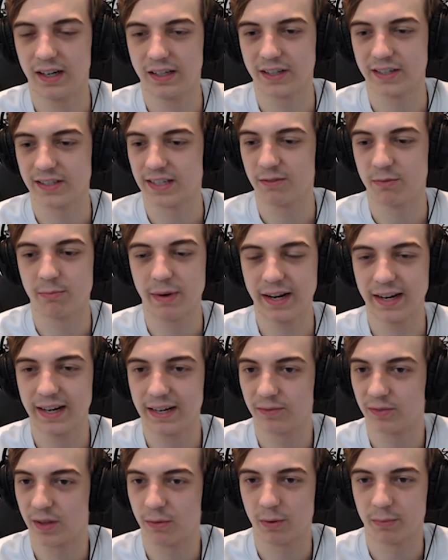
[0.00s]
it doesn't even matter
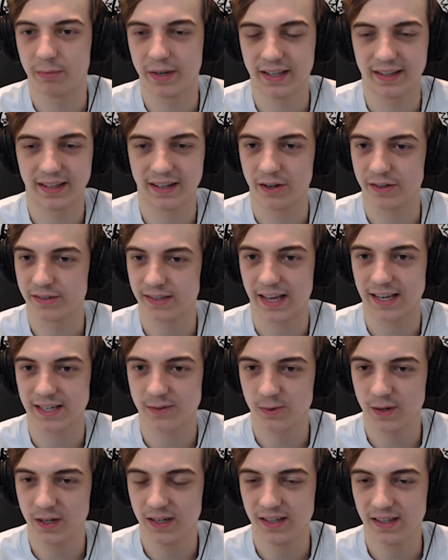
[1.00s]
if they were better than us last
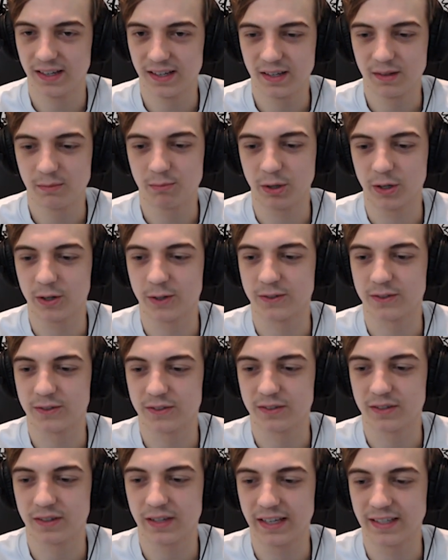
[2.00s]
week
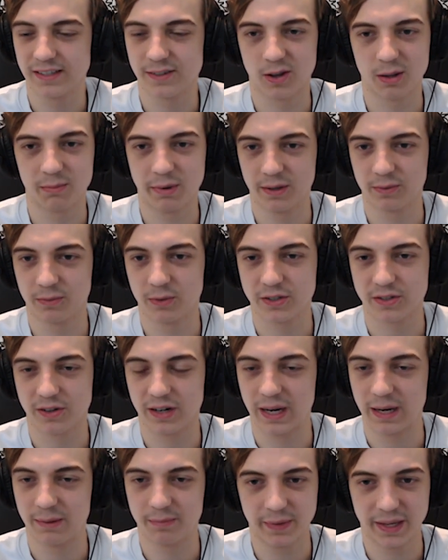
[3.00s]
because it's all about what's going
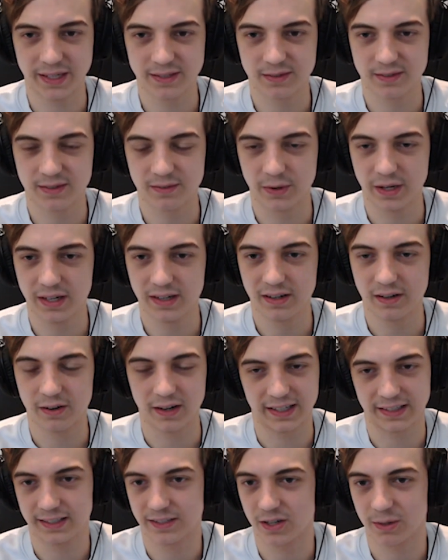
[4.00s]
to happen next week or
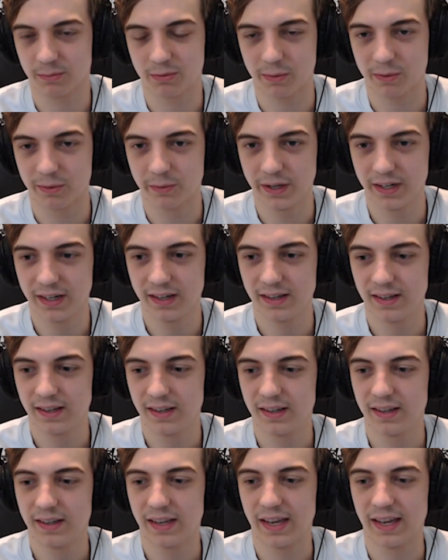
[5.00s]
like this upcoming week
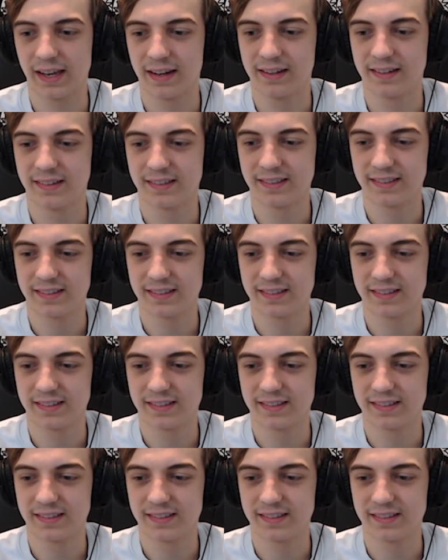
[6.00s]
and